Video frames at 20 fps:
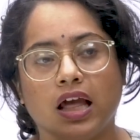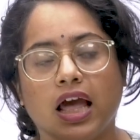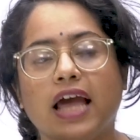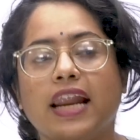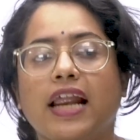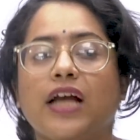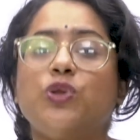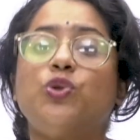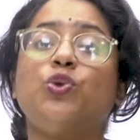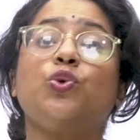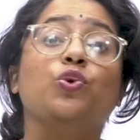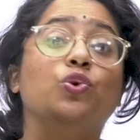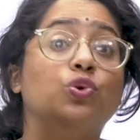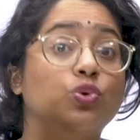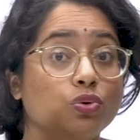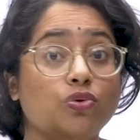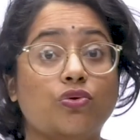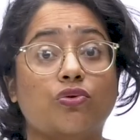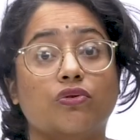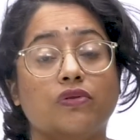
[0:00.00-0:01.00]
And as you
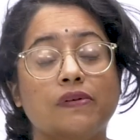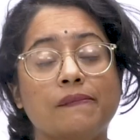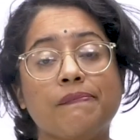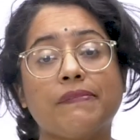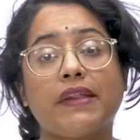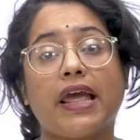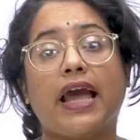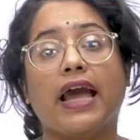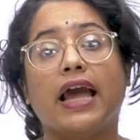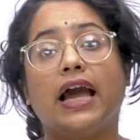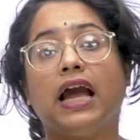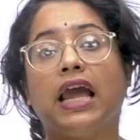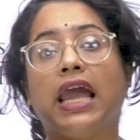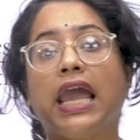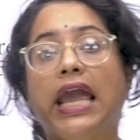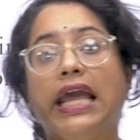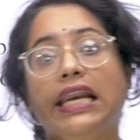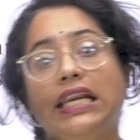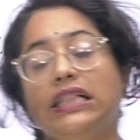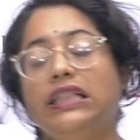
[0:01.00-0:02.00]
know,
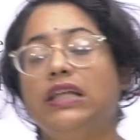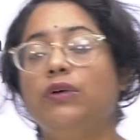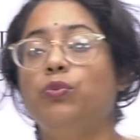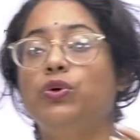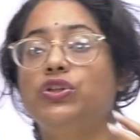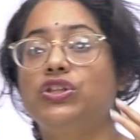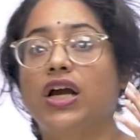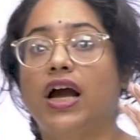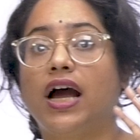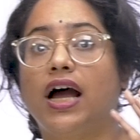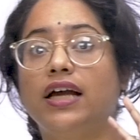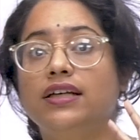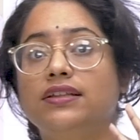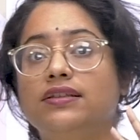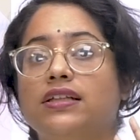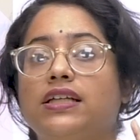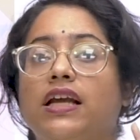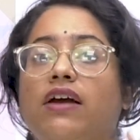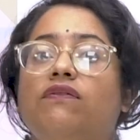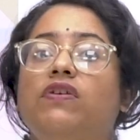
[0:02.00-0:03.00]
anything which has
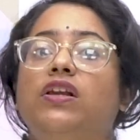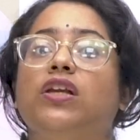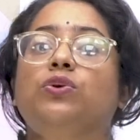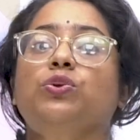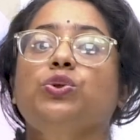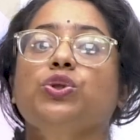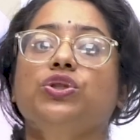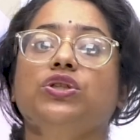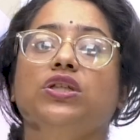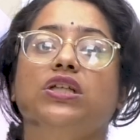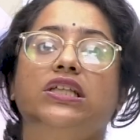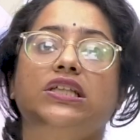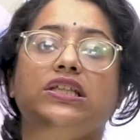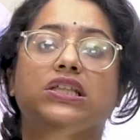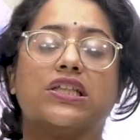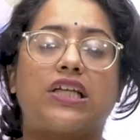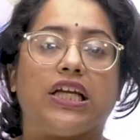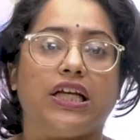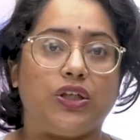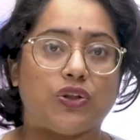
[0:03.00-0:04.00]
that evolutionary
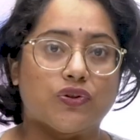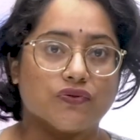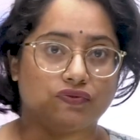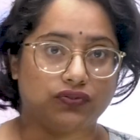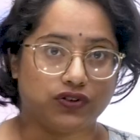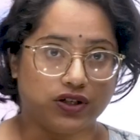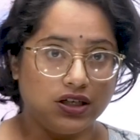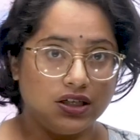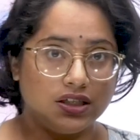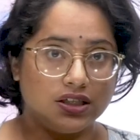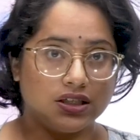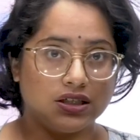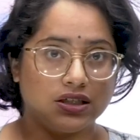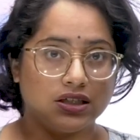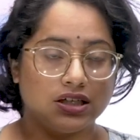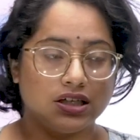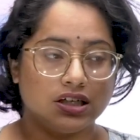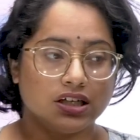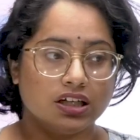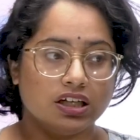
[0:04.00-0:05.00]
state of it,
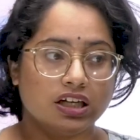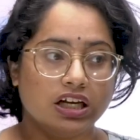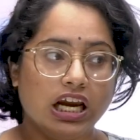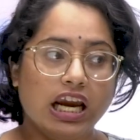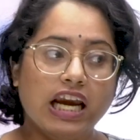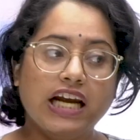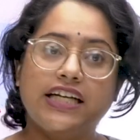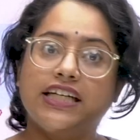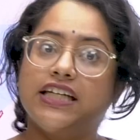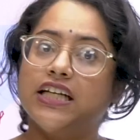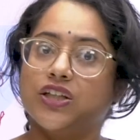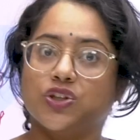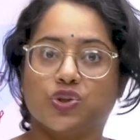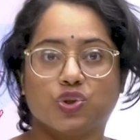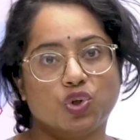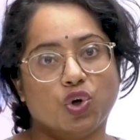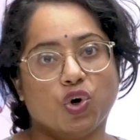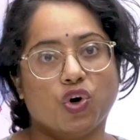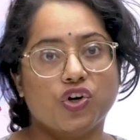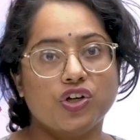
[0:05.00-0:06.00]
it does
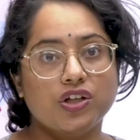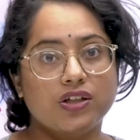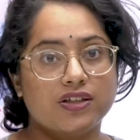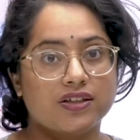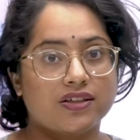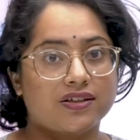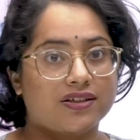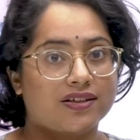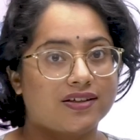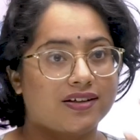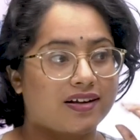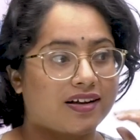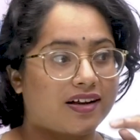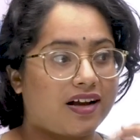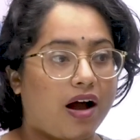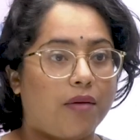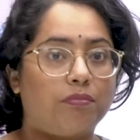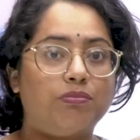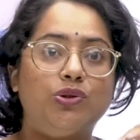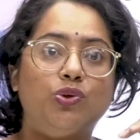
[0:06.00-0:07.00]
not
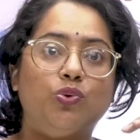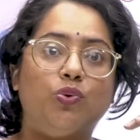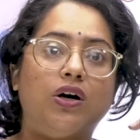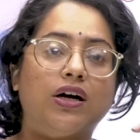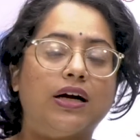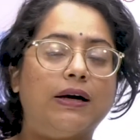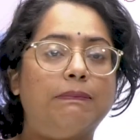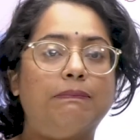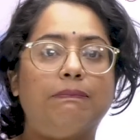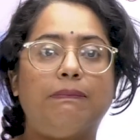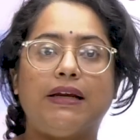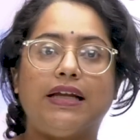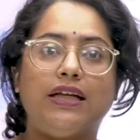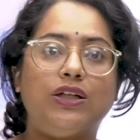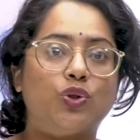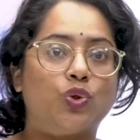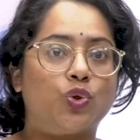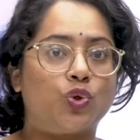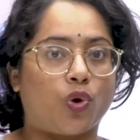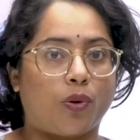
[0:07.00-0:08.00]
come to a
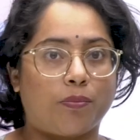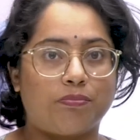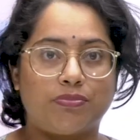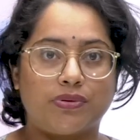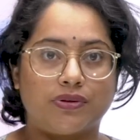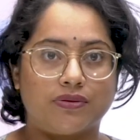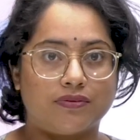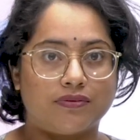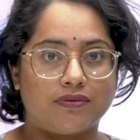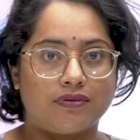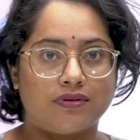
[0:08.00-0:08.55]
complete stop.